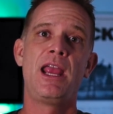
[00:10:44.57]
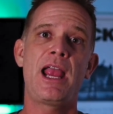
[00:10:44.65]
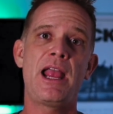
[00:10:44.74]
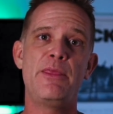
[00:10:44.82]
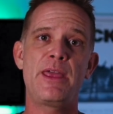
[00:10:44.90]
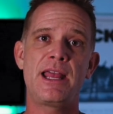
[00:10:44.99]

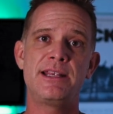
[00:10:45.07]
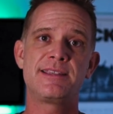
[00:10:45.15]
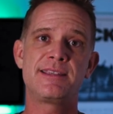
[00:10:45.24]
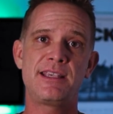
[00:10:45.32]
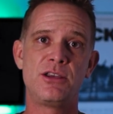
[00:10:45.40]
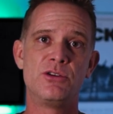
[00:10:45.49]
and that
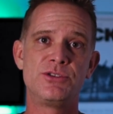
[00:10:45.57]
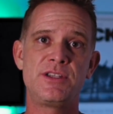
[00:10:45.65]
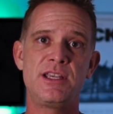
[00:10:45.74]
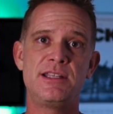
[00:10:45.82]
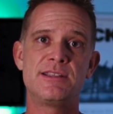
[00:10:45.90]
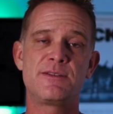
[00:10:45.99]
is
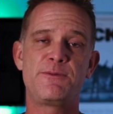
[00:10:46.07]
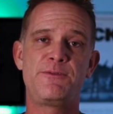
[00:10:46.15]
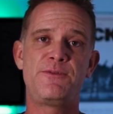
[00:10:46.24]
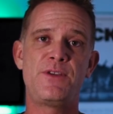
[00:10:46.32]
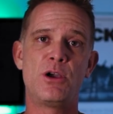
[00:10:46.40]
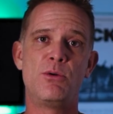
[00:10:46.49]
Singleton's
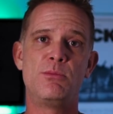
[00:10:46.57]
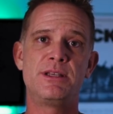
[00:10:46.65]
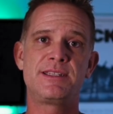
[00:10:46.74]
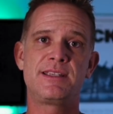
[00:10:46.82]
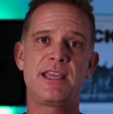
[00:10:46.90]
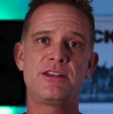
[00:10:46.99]
Film
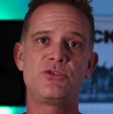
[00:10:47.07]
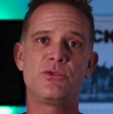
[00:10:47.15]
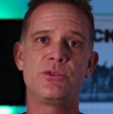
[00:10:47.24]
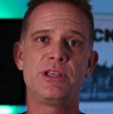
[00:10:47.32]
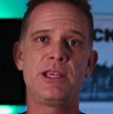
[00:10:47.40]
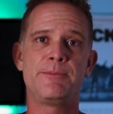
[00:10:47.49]

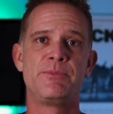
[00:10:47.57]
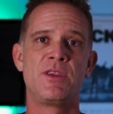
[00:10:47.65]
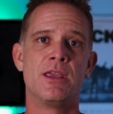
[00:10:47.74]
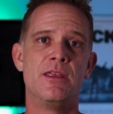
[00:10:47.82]
Scheduling.